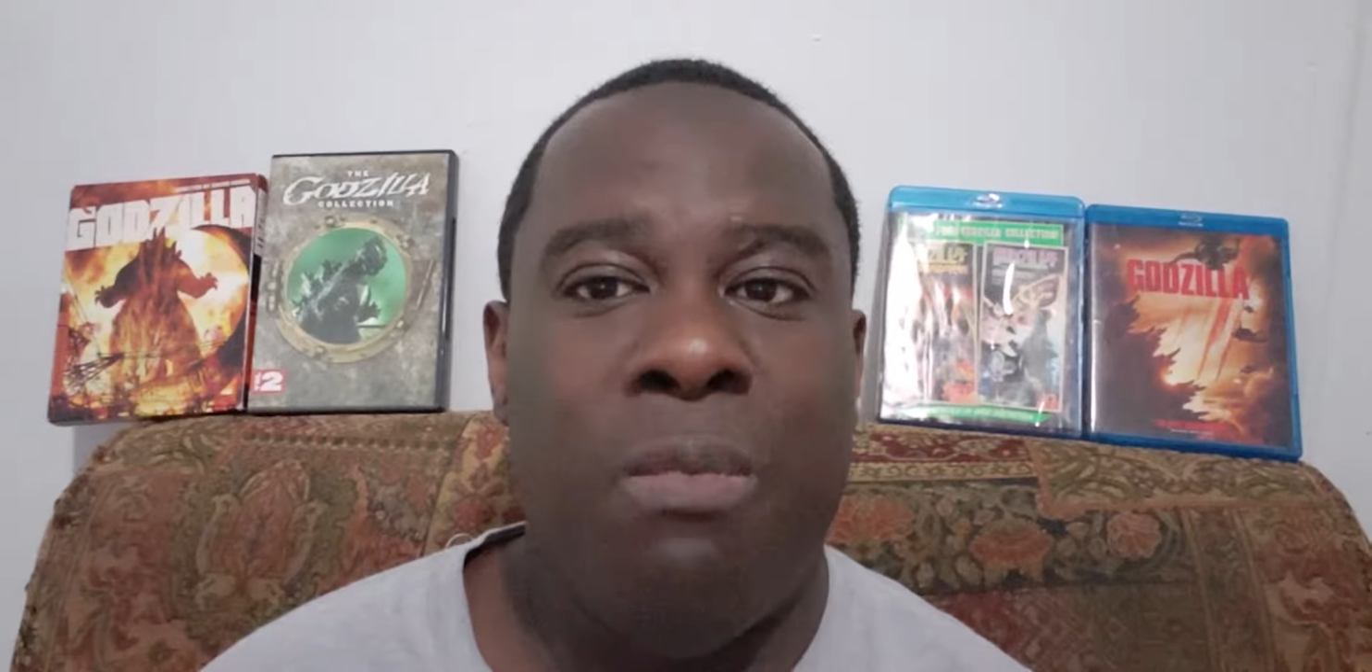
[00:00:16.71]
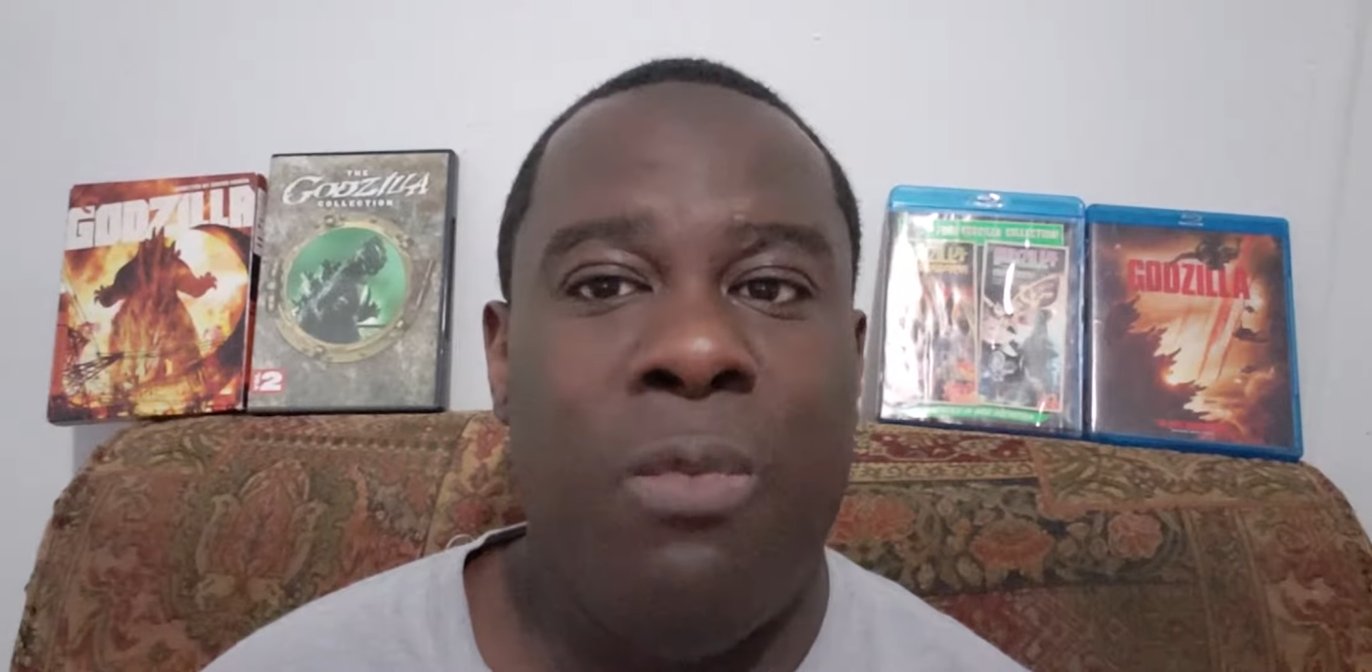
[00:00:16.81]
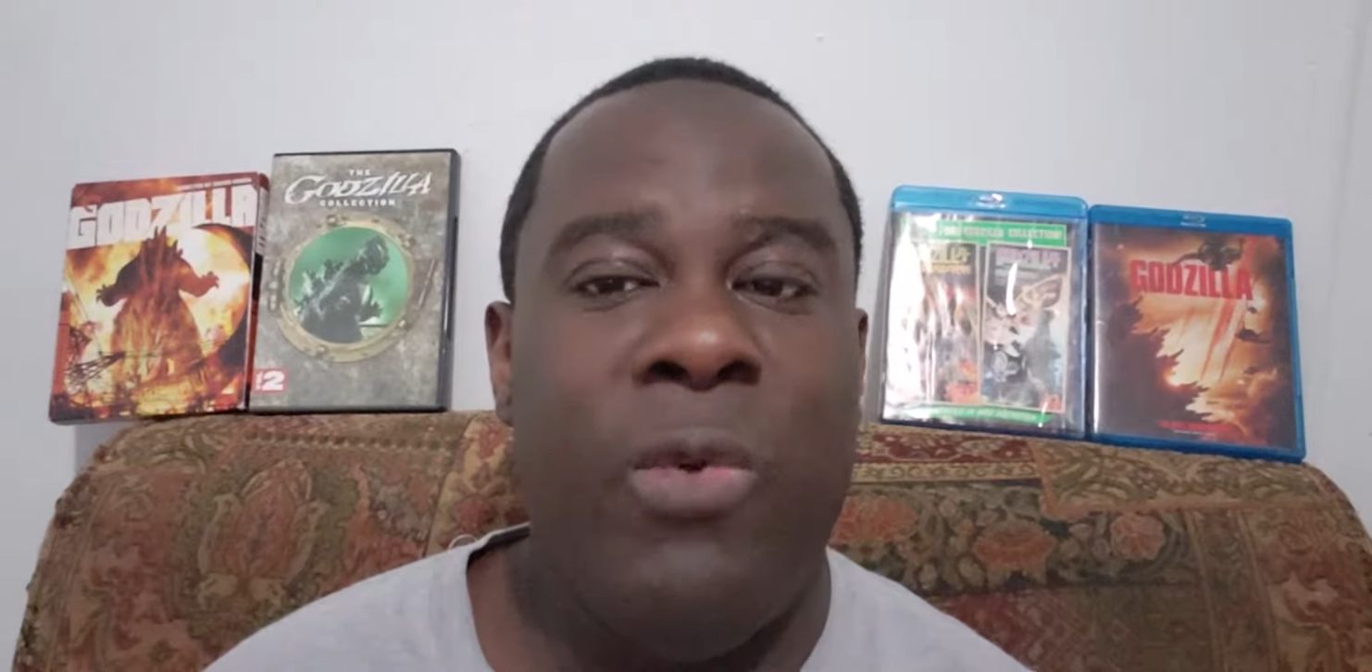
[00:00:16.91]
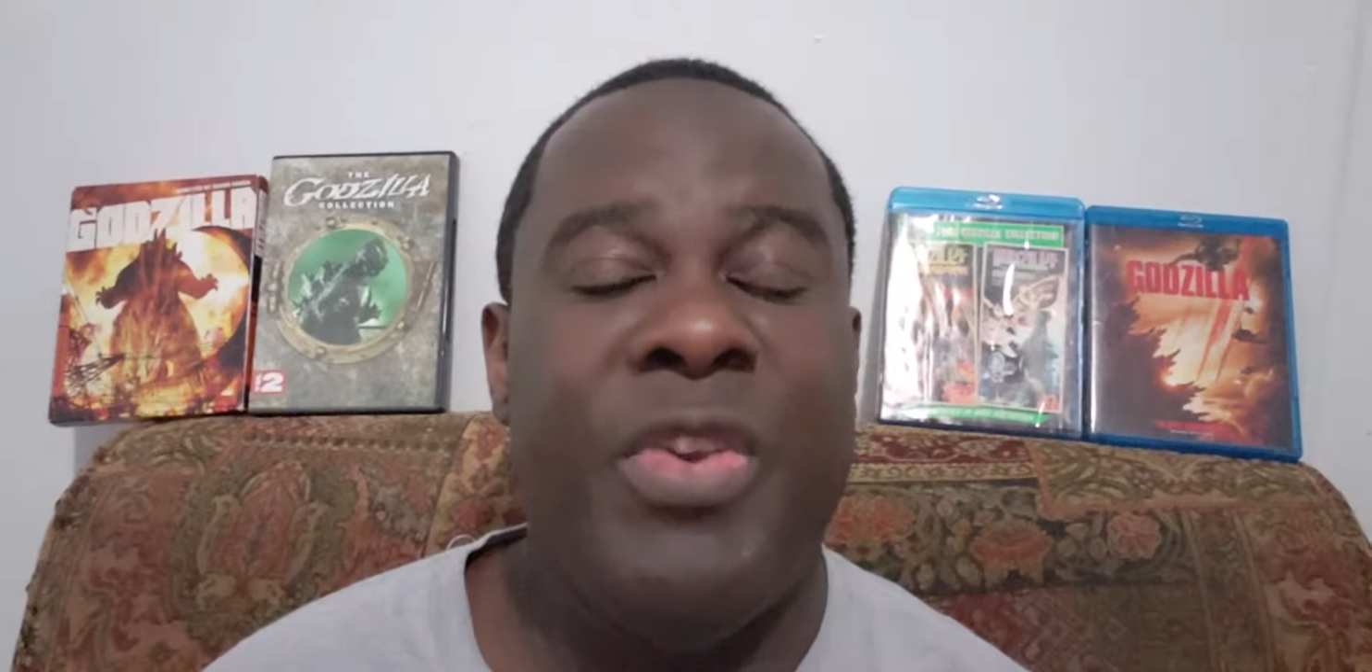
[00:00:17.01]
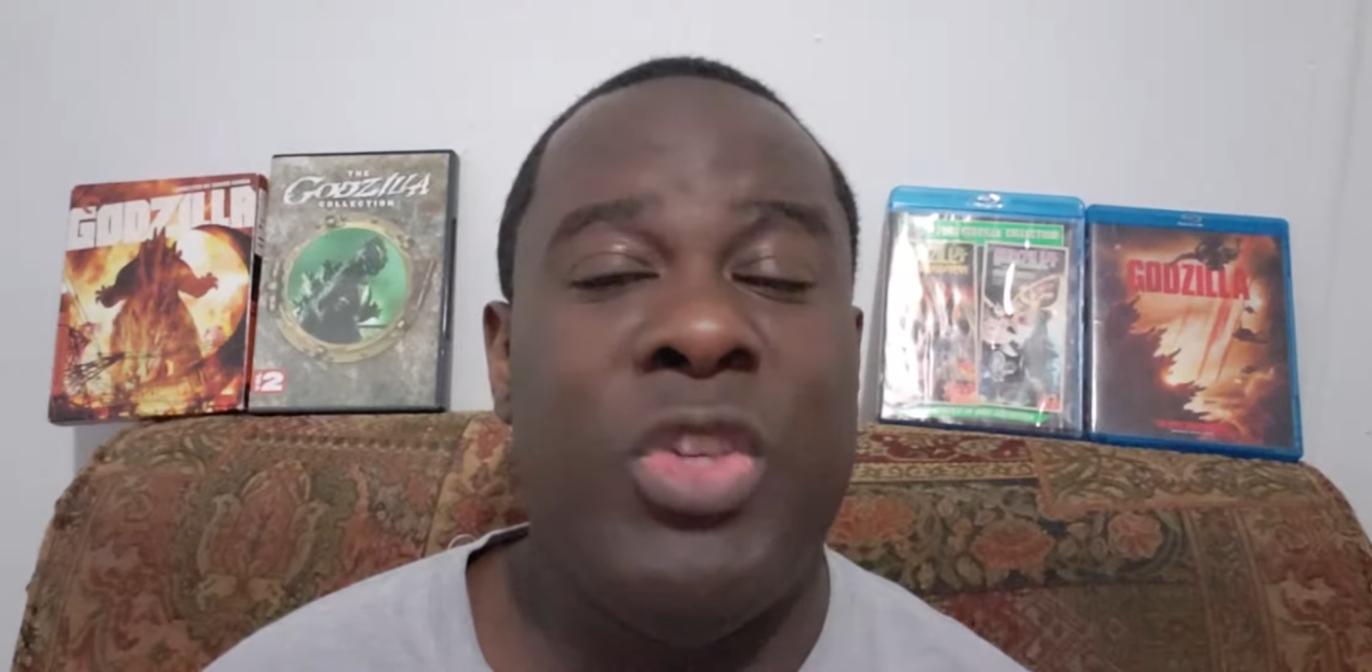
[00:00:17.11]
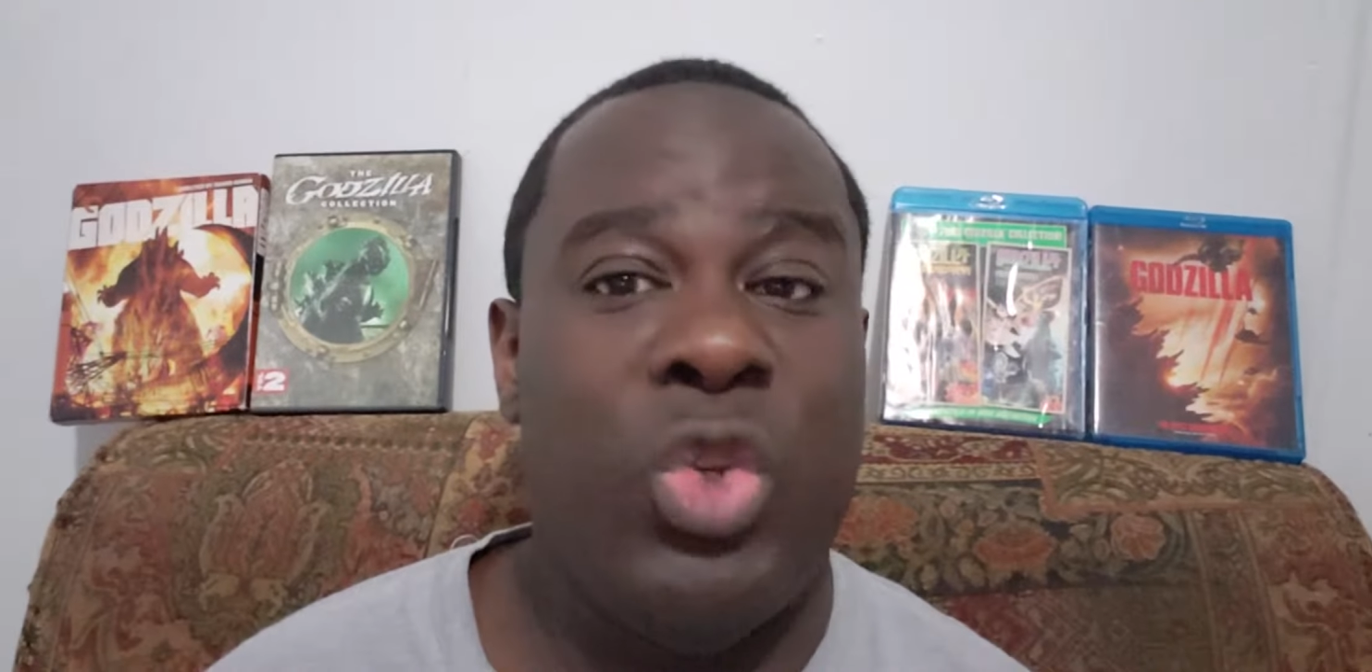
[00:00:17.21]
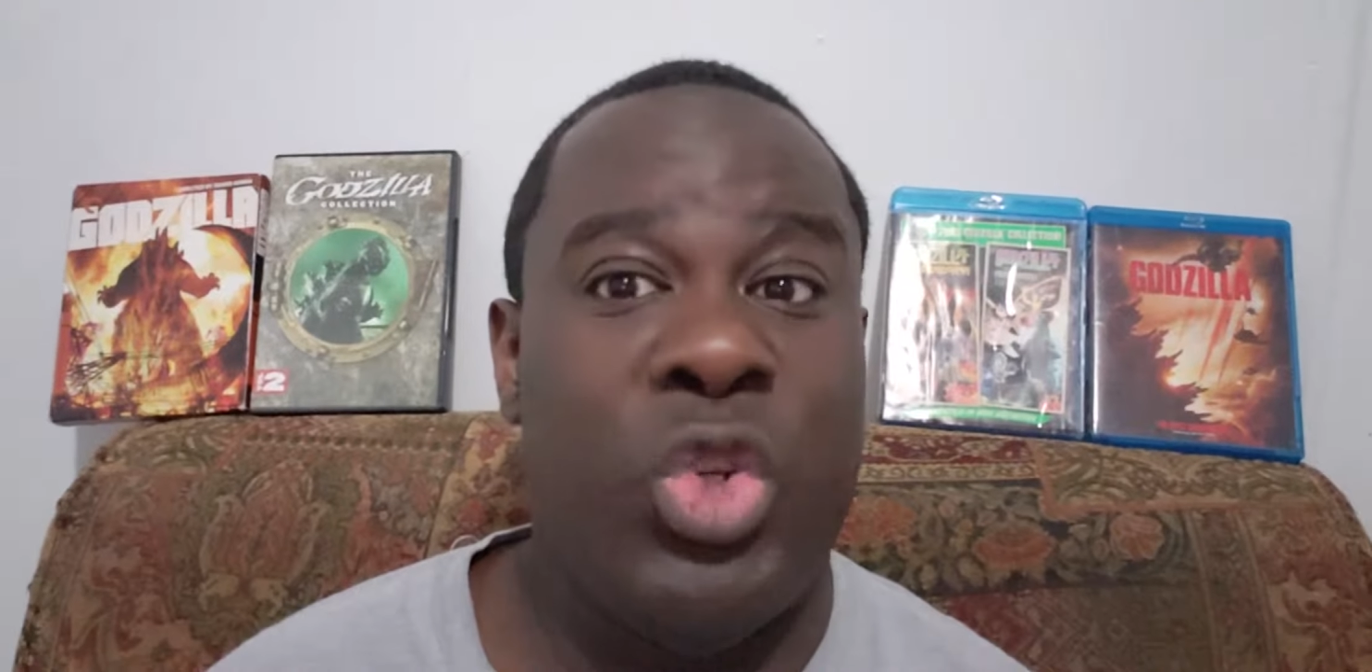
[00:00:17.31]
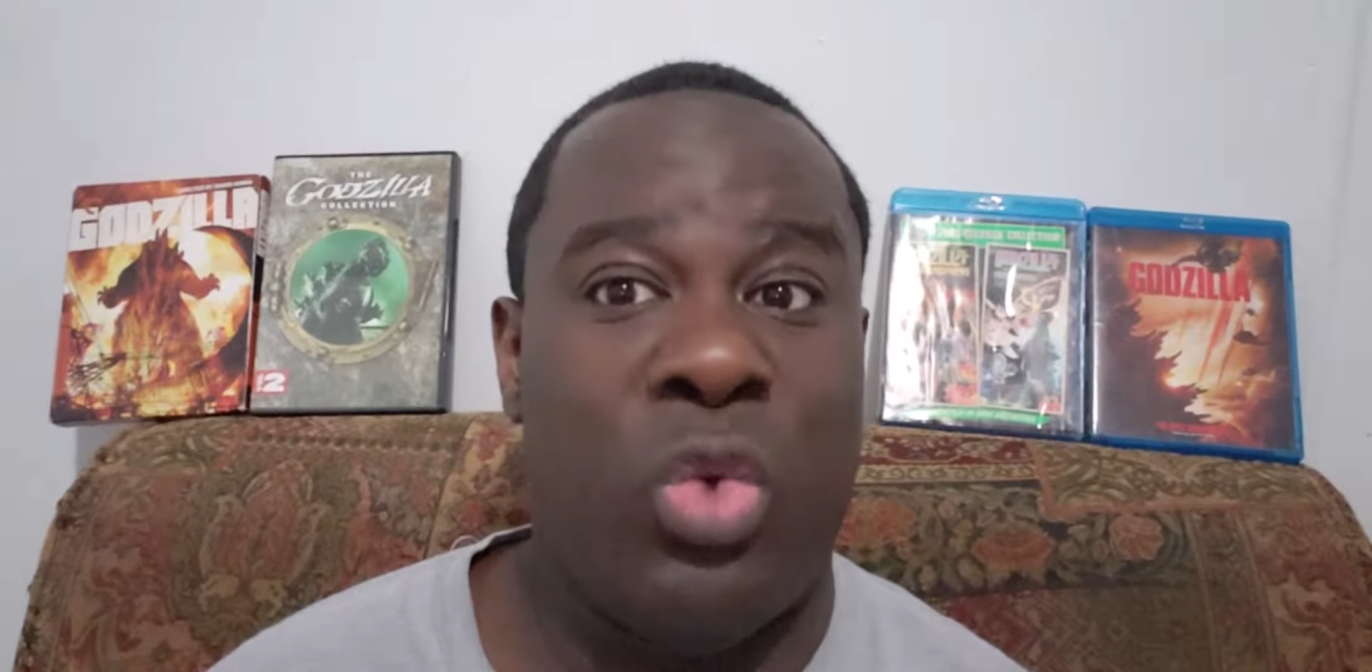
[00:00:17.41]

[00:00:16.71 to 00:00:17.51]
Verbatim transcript: movies you